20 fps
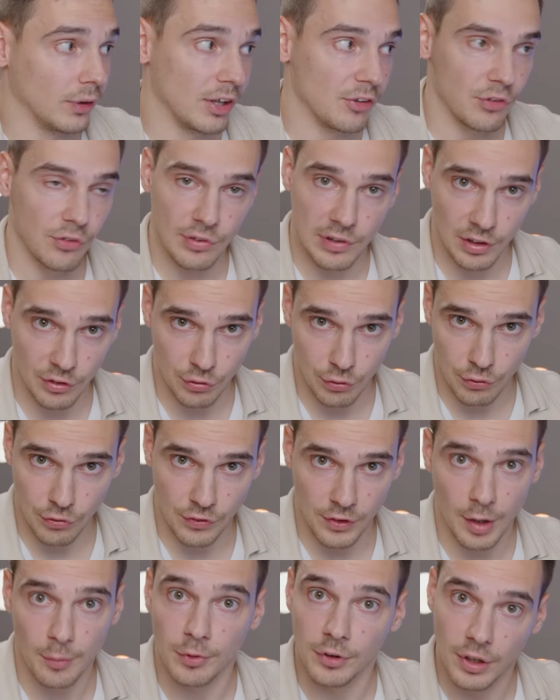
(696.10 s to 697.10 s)
legislations
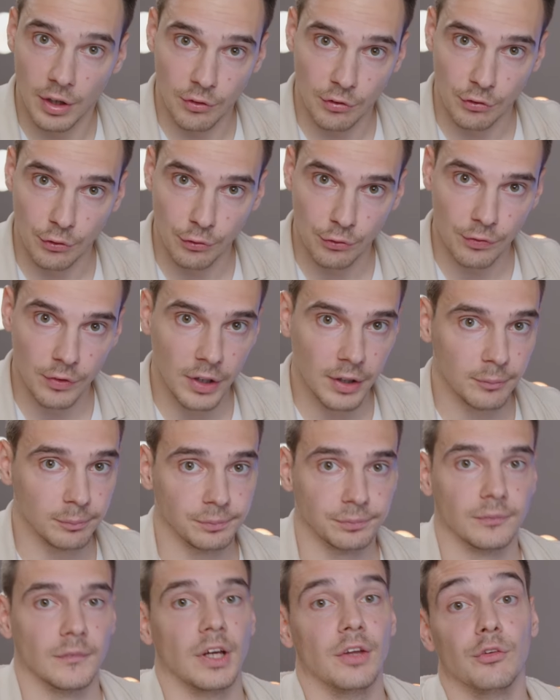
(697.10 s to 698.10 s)
tab in our software
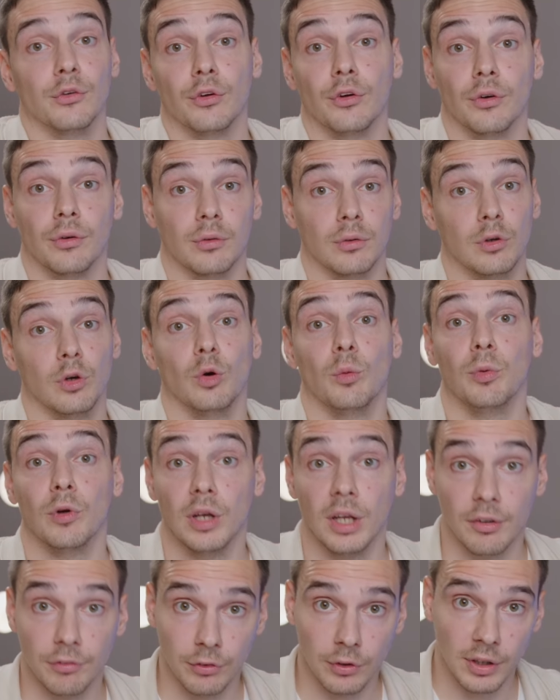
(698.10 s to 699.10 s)
and on a global
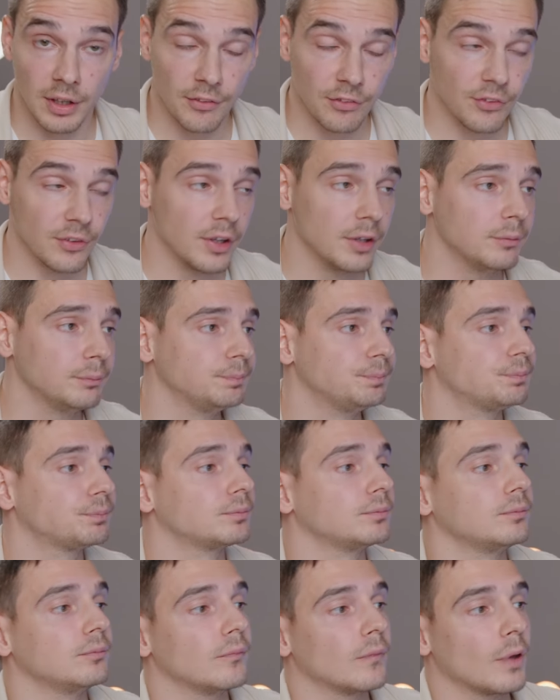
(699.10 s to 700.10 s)
level, let's say.
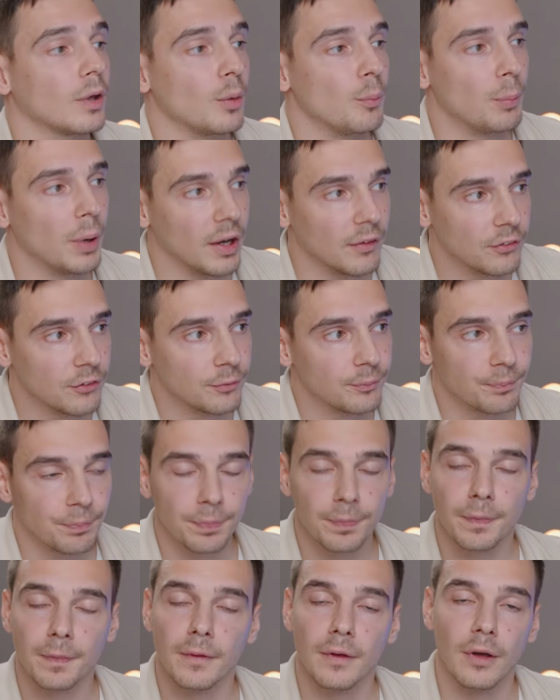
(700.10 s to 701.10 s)
But
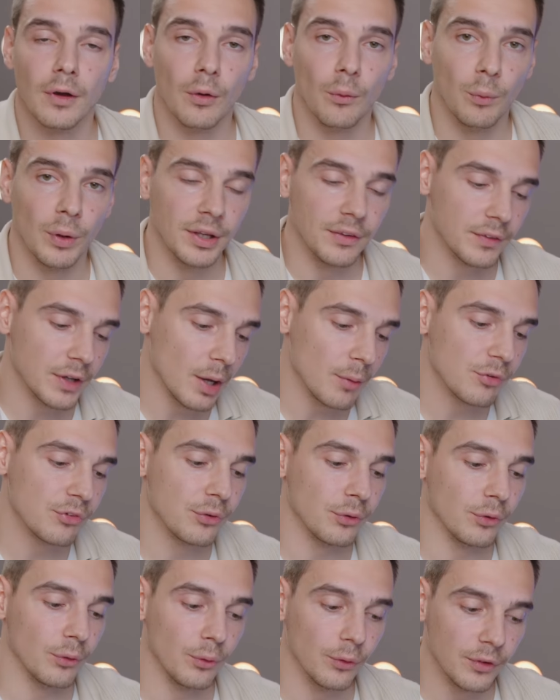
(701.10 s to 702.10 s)
when it comes
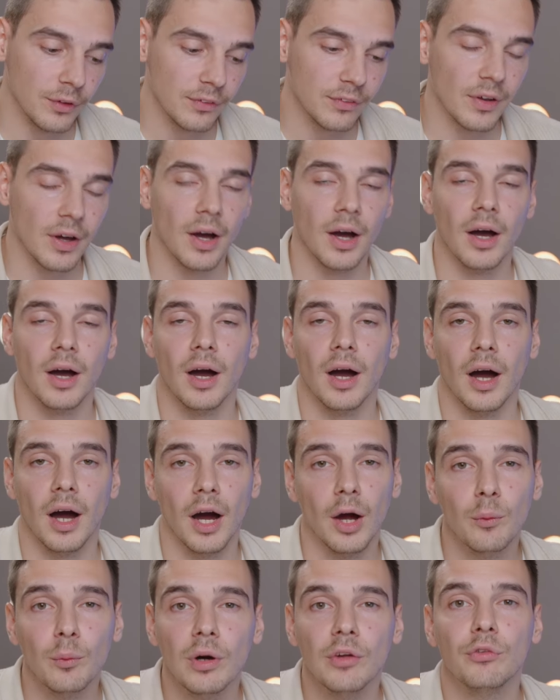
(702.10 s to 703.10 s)
to an audit,
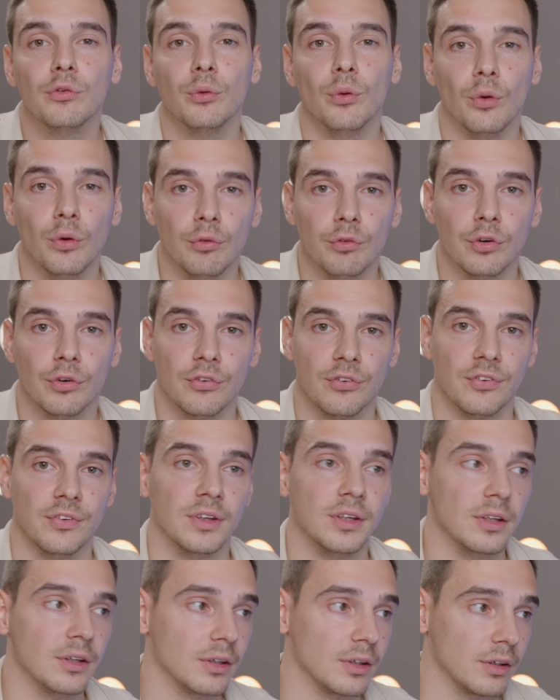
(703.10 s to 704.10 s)
I want to
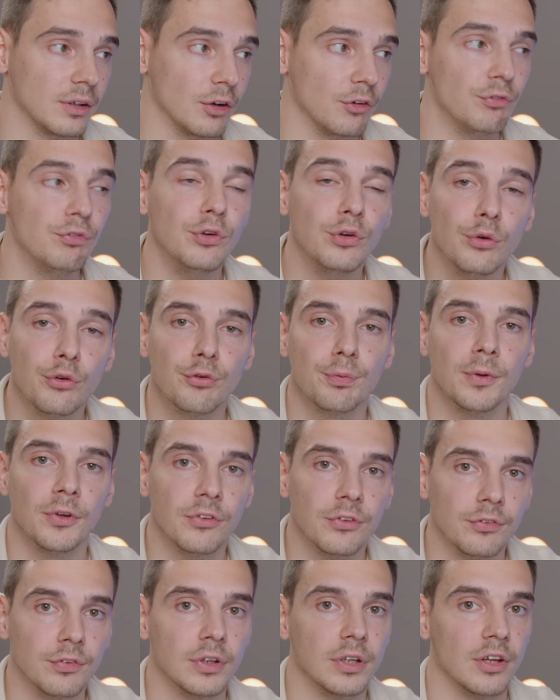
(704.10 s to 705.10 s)
oversee a few
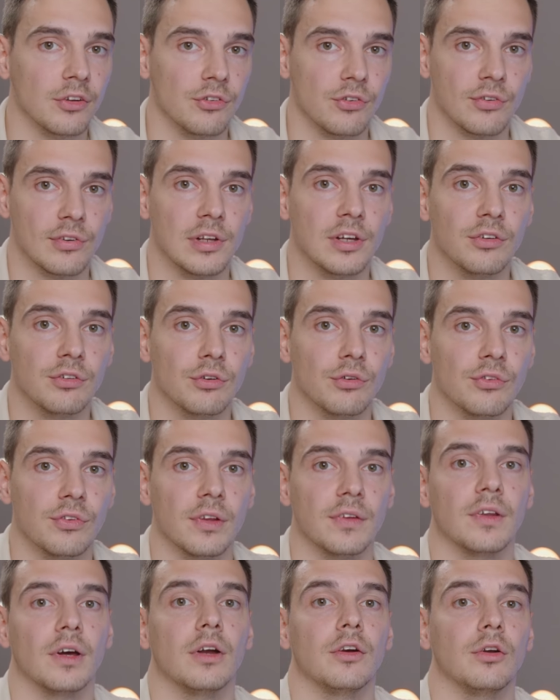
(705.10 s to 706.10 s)
specific legislations
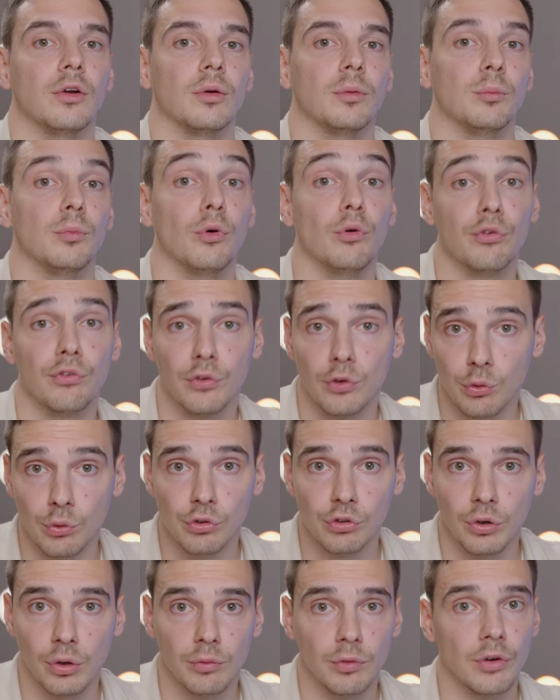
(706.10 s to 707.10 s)
that are the most
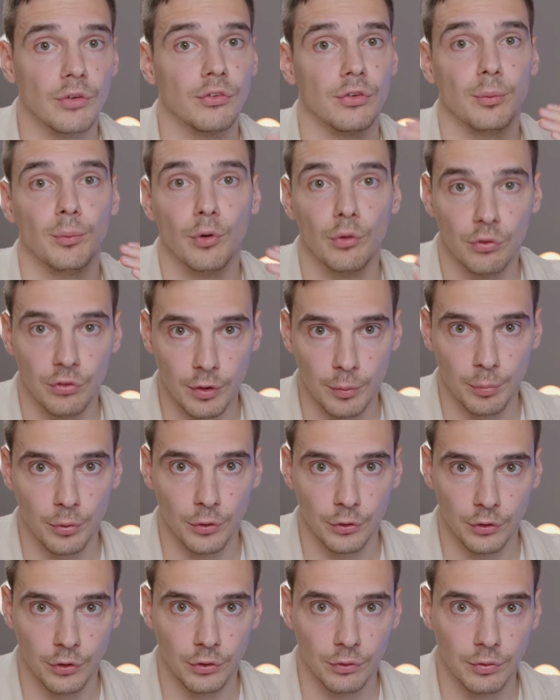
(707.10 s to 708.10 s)
crucial ones, the most
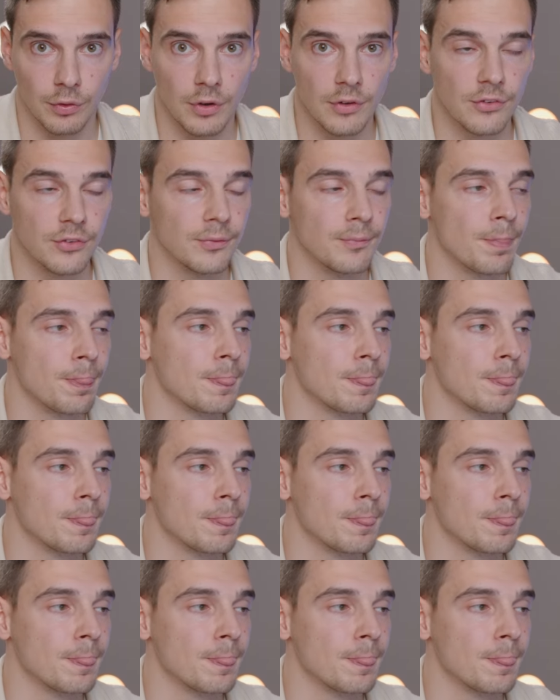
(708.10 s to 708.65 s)
important ones,